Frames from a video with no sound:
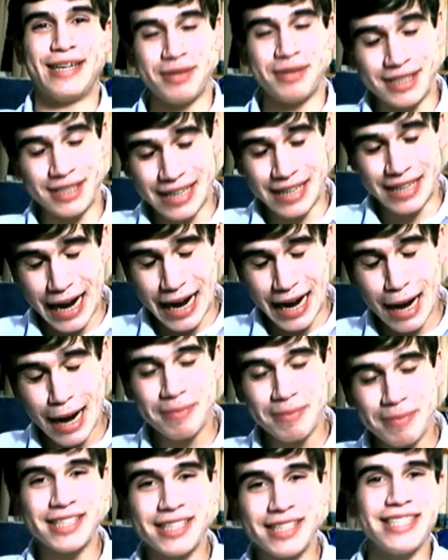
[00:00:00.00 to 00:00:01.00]
happy to
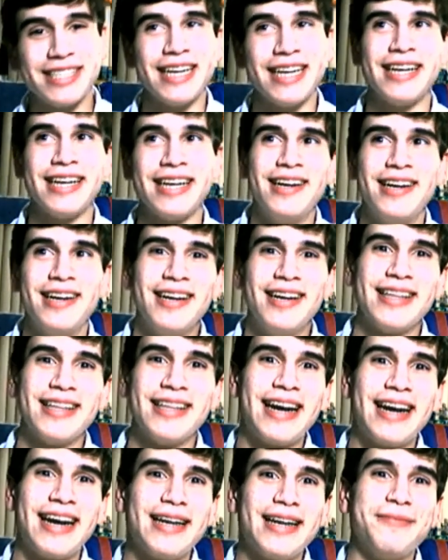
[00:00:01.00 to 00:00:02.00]
say that I
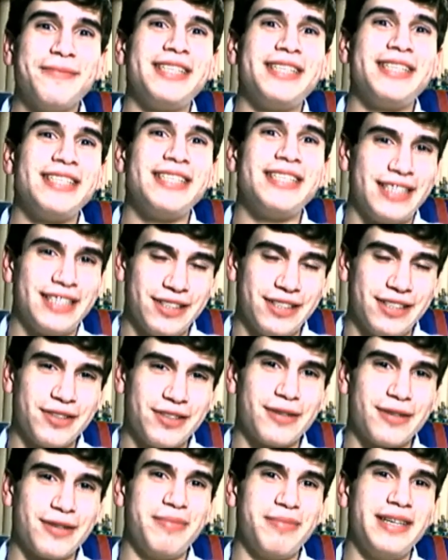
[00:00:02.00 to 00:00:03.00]
am still
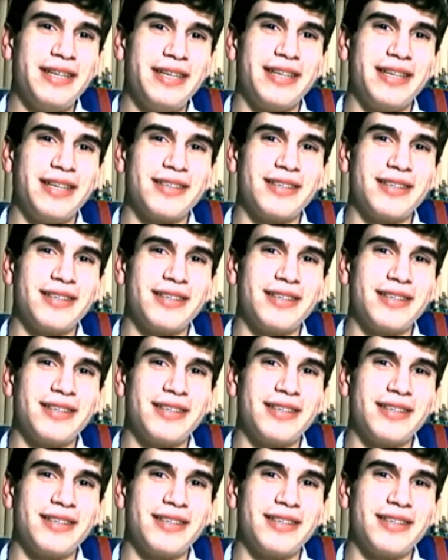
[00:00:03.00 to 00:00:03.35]
competing.